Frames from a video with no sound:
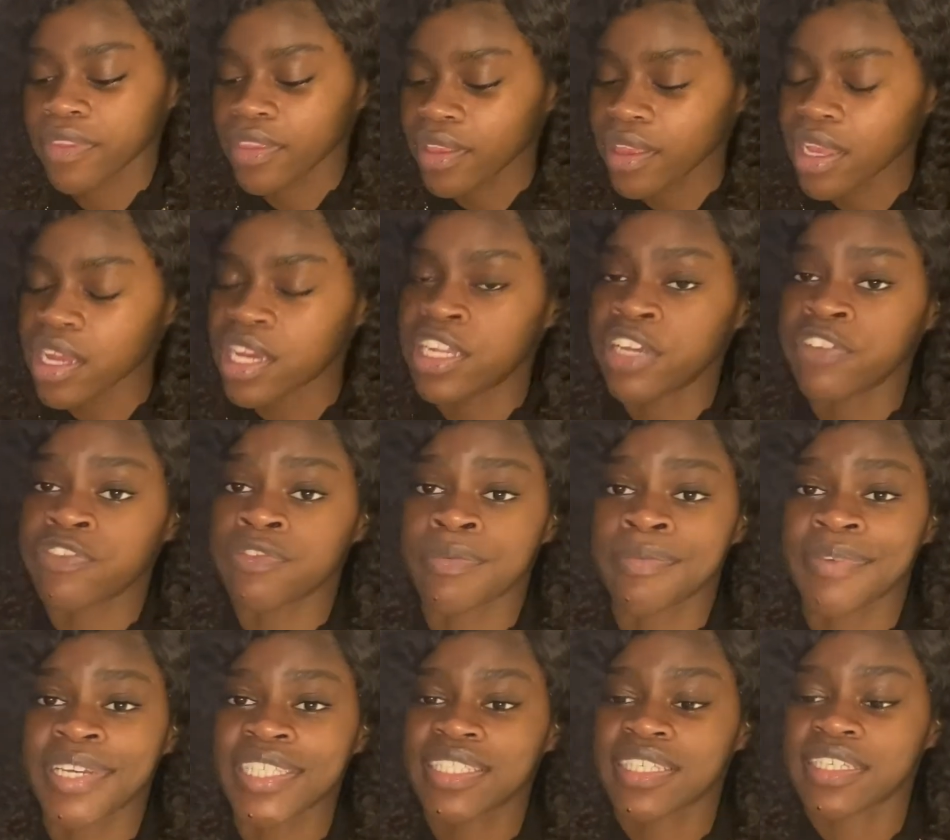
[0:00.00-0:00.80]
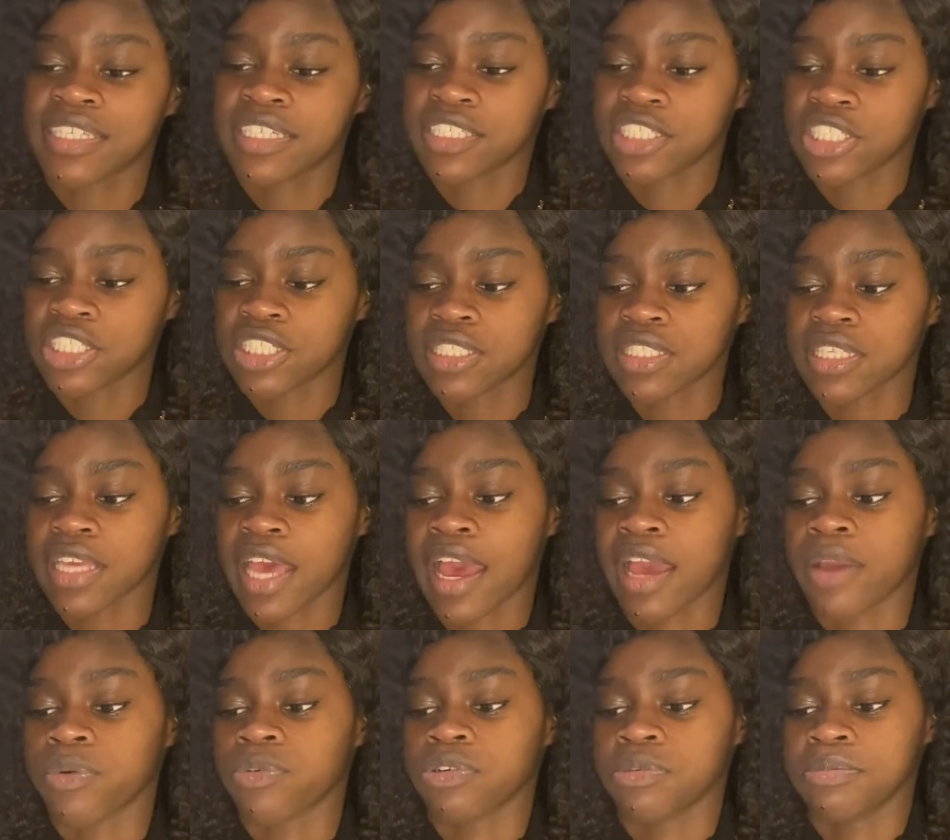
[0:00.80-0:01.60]
enough of my tangents.
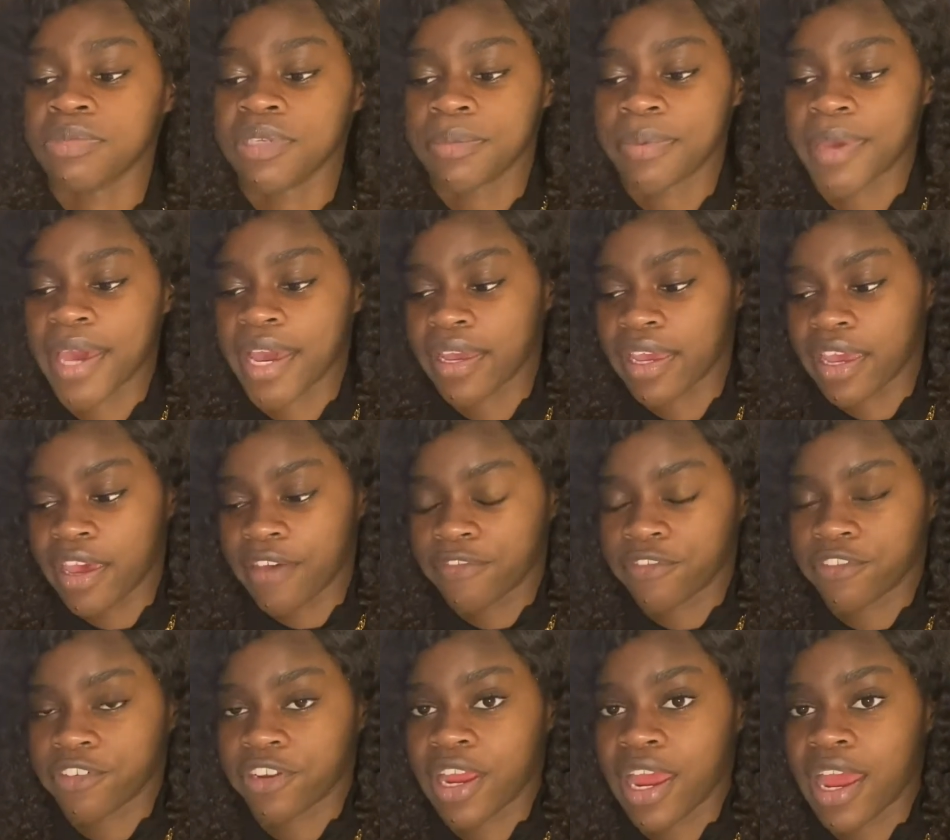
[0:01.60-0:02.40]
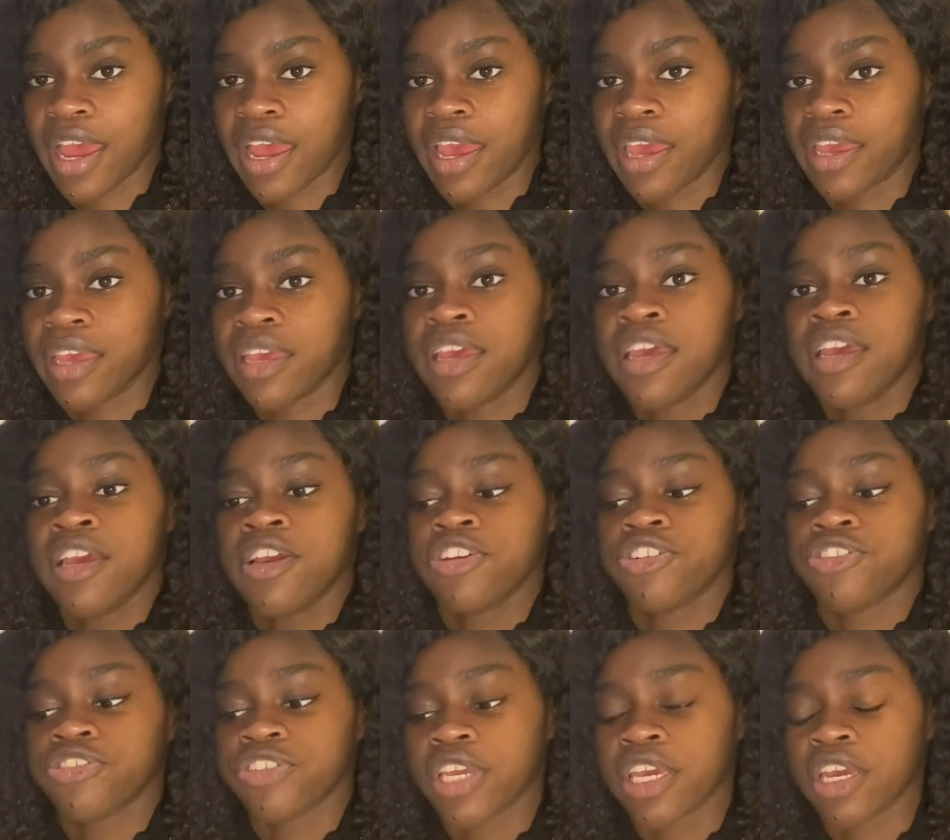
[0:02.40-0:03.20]
I will be back after I
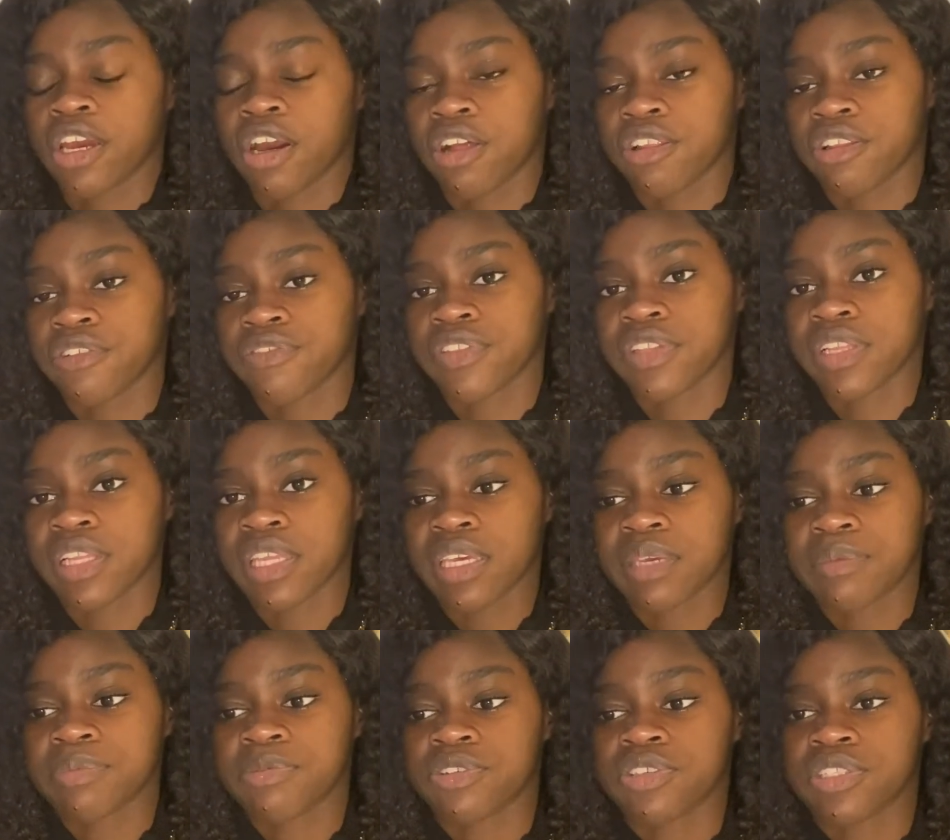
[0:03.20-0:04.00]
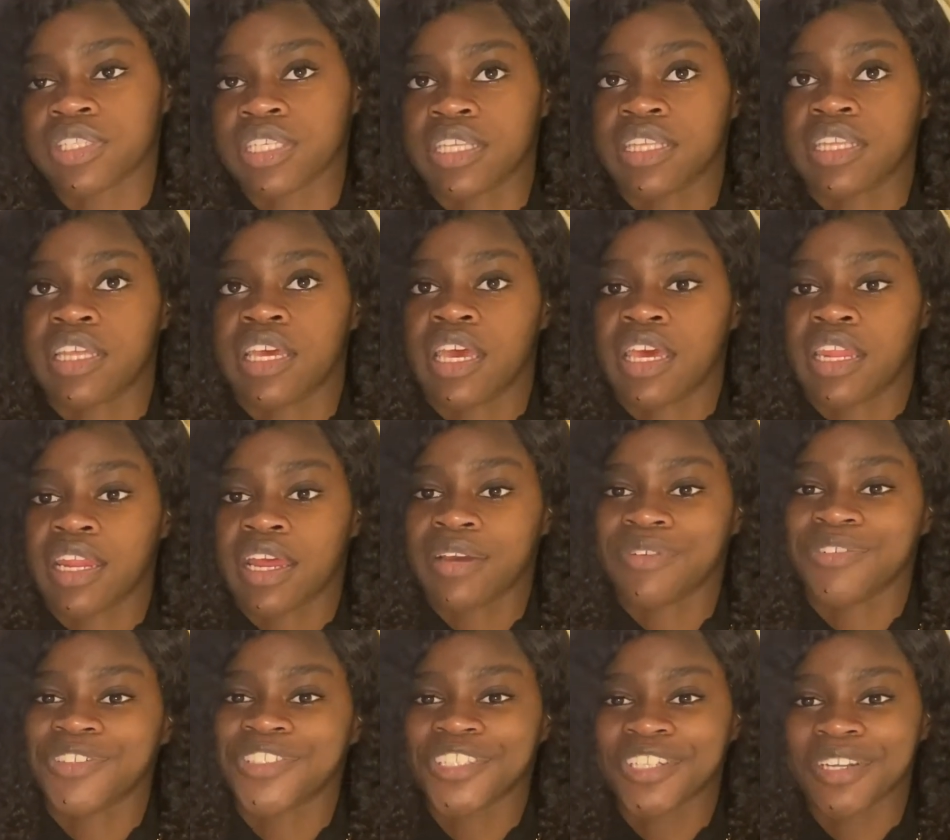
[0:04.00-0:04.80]
create all of the labels, and then I
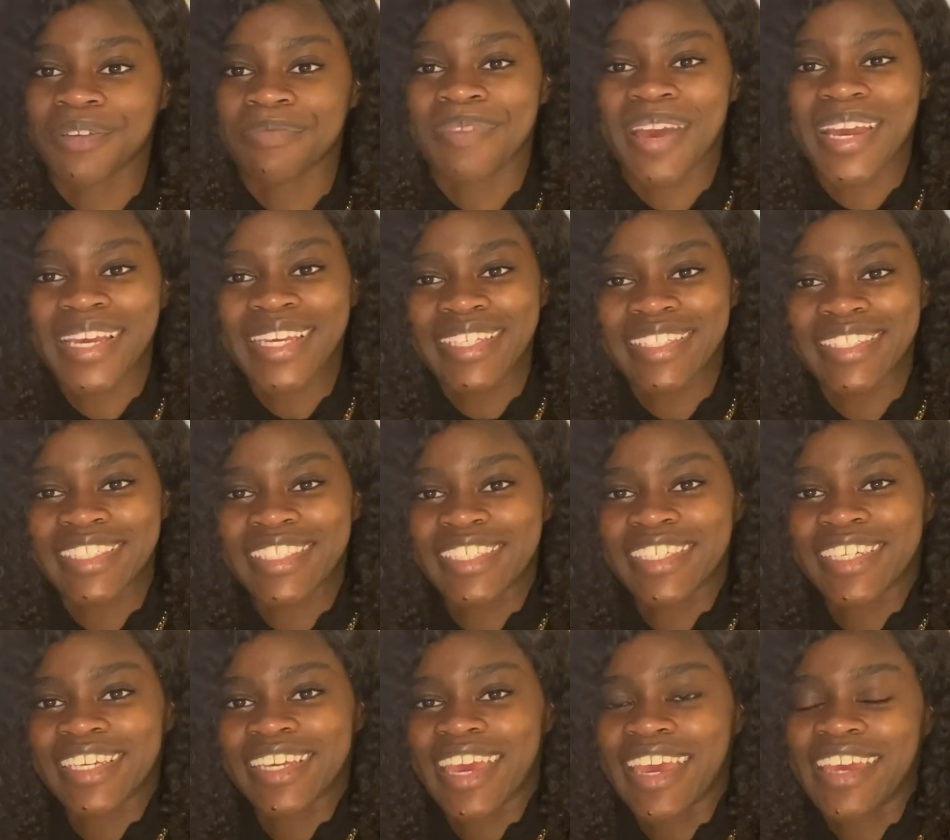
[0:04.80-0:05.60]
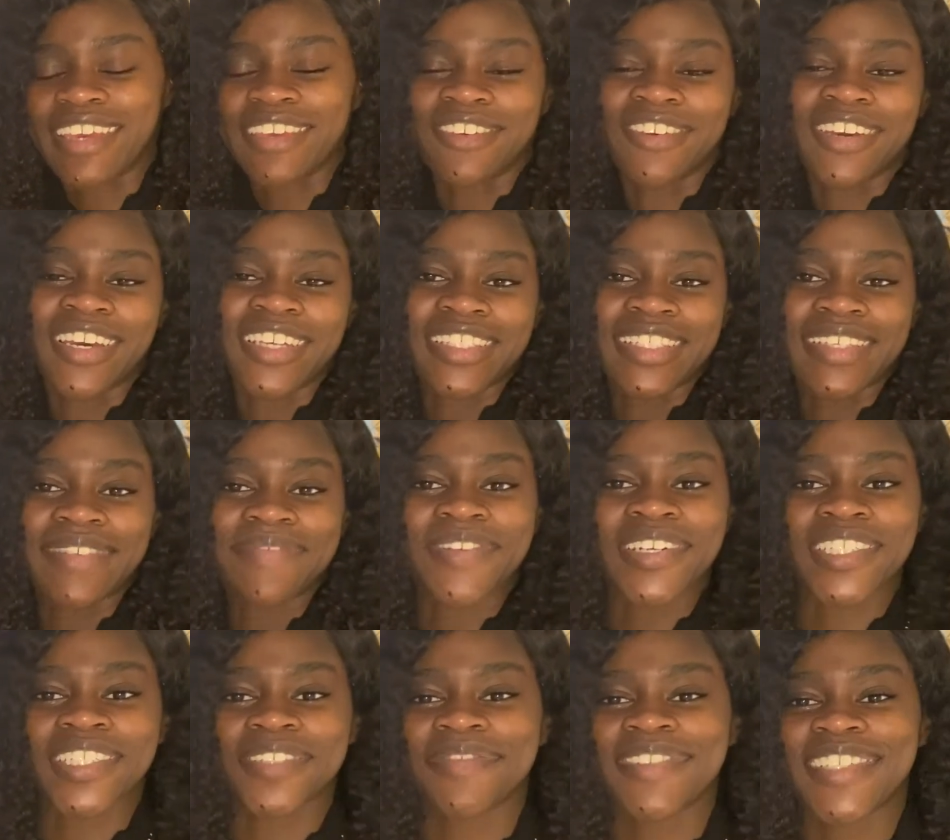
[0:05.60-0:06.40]
will start packaging, and you guys can
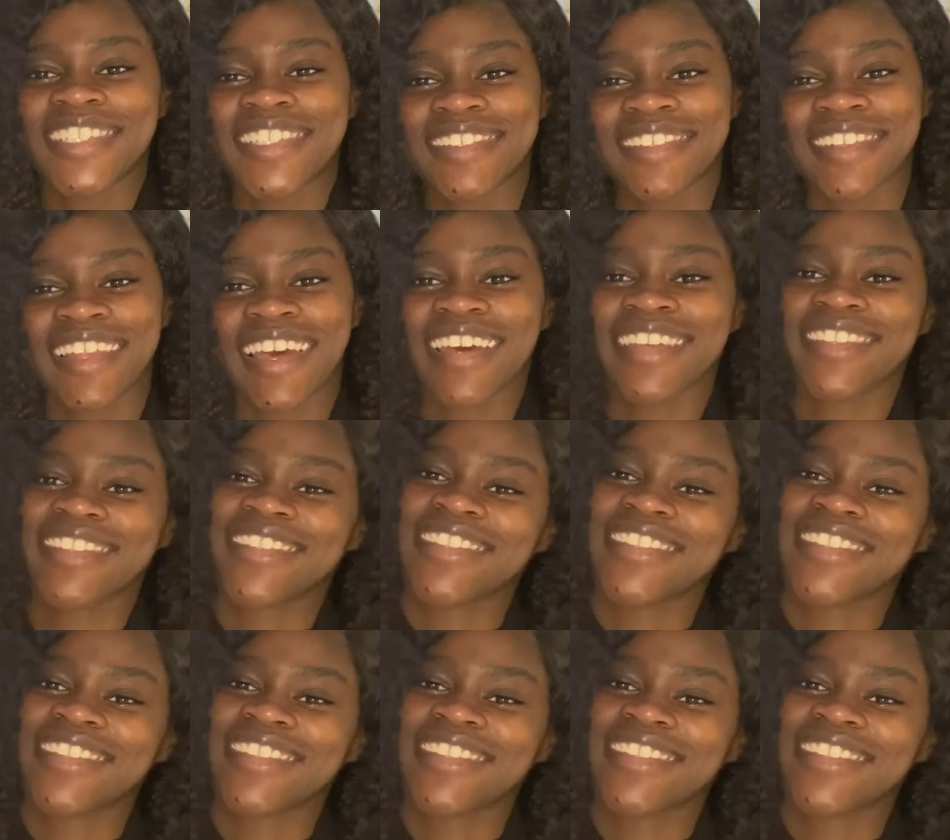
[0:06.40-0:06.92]
watch me do that.